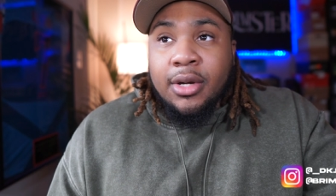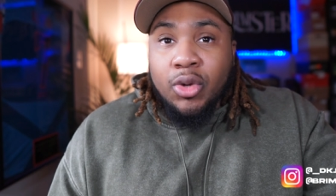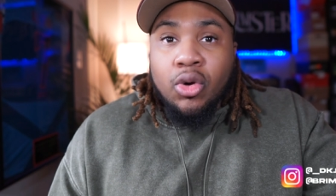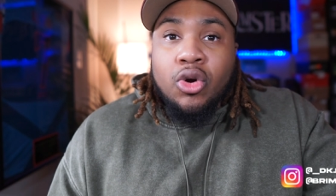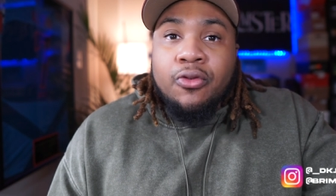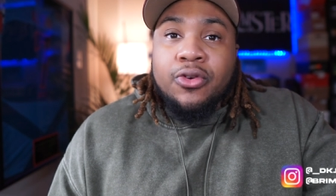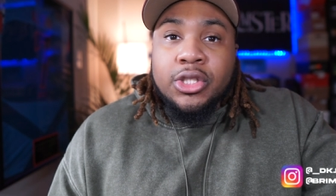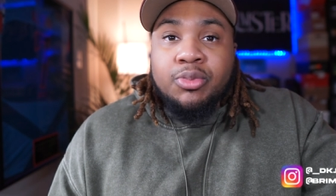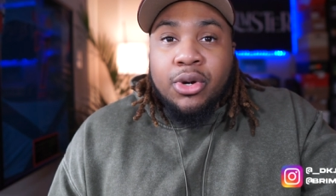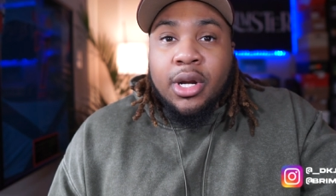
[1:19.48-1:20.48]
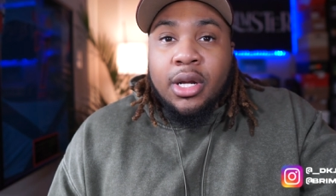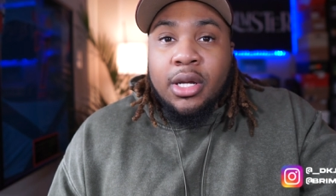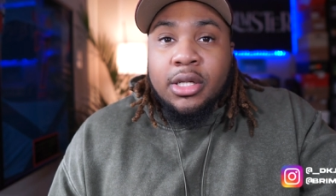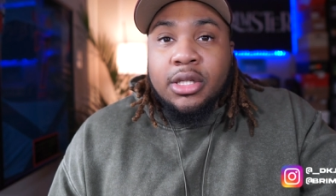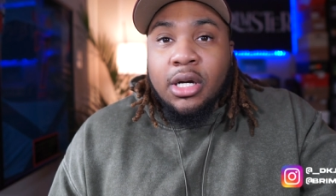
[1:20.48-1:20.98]
we're gonna go for the spring,
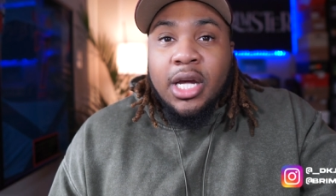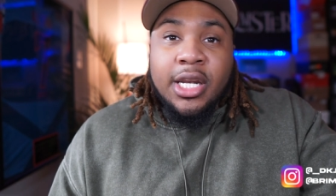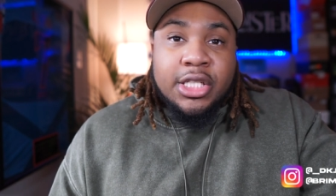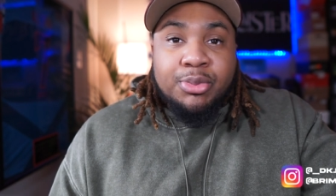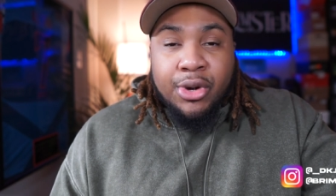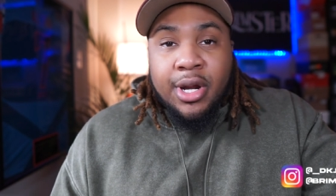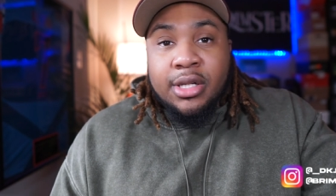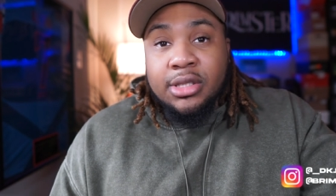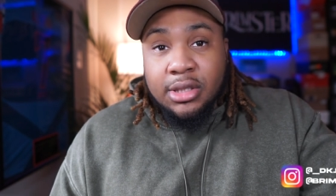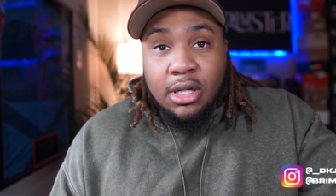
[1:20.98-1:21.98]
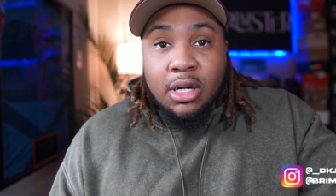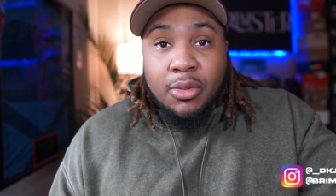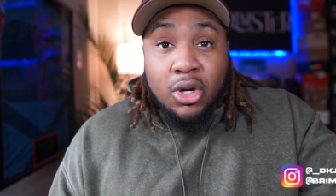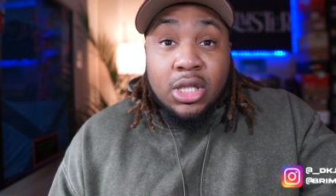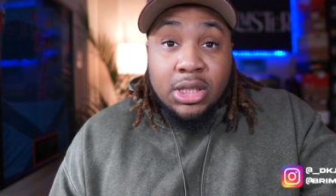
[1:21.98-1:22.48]
in the spring,
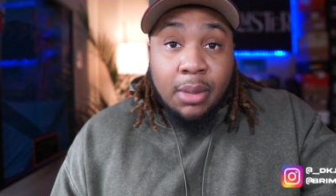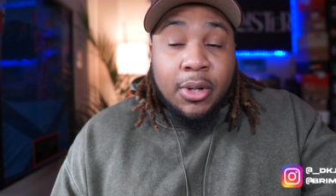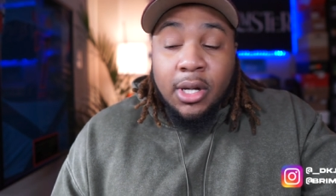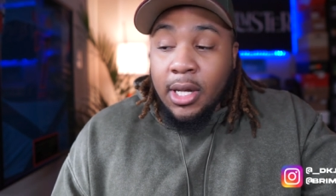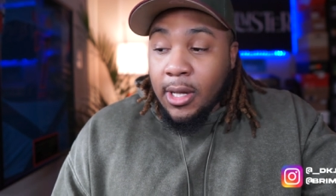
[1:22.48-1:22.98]
early summer.